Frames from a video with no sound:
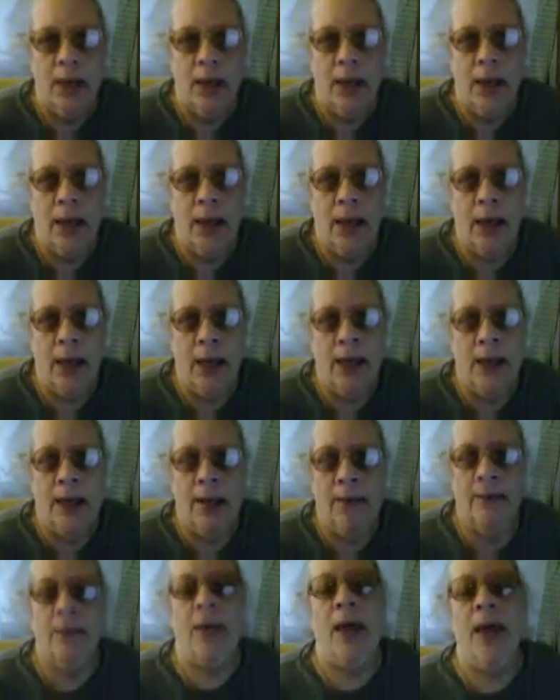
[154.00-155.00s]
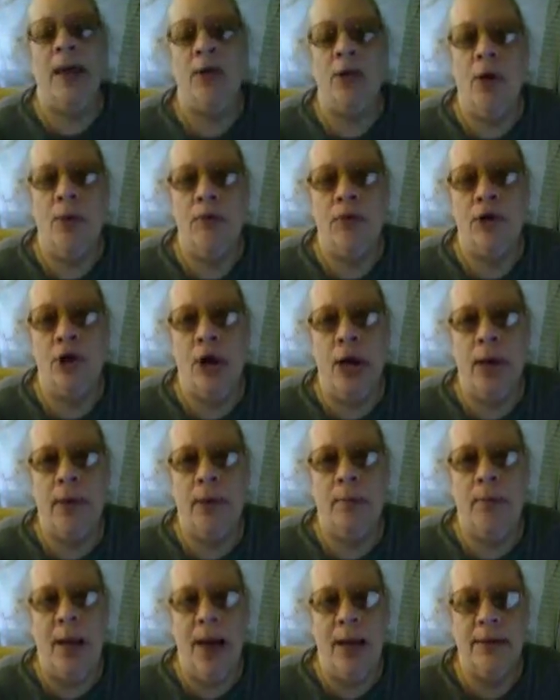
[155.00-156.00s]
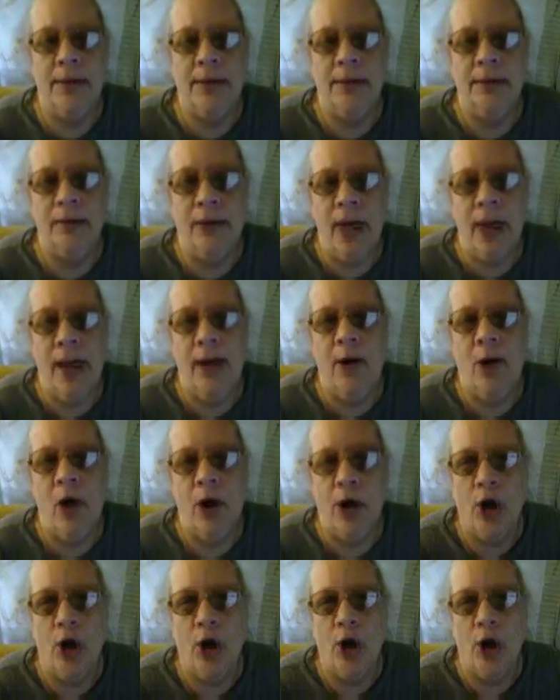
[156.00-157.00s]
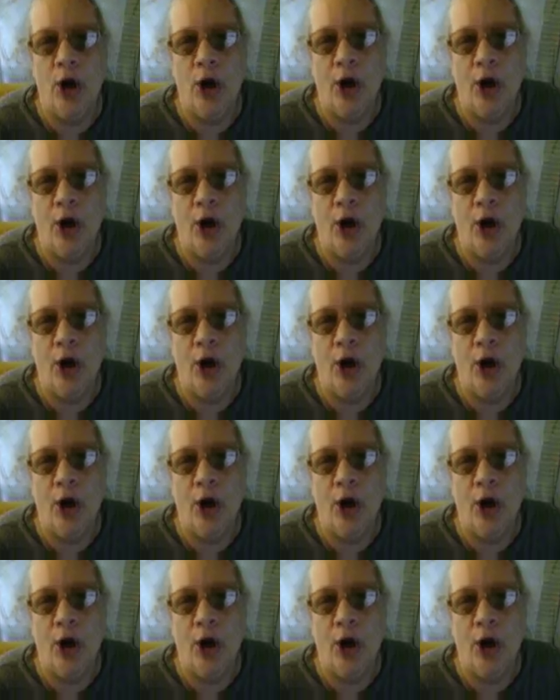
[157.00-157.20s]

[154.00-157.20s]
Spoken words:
And if they don't shed a positive light on her,